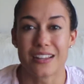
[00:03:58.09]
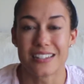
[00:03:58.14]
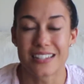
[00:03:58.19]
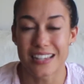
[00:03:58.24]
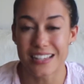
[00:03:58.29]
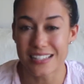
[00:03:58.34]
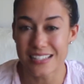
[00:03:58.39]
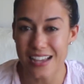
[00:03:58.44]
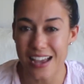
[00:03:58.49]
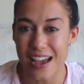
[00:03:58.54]
It
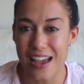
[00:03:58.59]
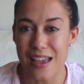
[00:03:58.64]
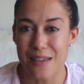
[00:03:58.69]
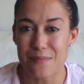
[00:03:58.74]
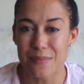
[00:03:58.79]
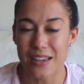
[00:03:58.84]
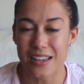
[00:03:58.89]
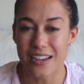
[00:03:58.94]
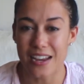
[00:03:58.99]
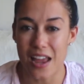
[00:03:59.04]
takes
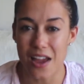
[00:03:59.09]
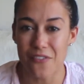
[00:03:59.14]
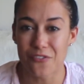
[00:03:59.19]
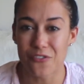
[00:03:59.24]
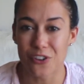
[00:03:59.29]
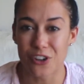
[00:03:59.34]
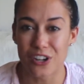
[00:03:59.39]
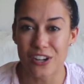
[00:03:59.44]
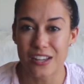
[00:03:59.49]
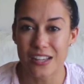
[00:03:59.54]
time and
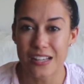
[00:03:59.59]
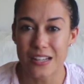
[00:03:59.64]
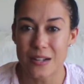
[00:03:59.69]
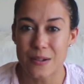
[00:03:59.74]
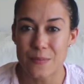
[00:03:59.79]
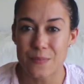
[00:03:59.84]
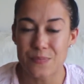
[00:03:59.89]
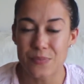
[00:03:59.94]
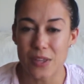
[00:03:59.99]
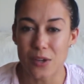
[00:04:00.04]
effort,
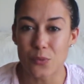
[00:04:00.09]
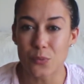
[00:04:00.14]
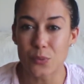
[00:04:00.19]
a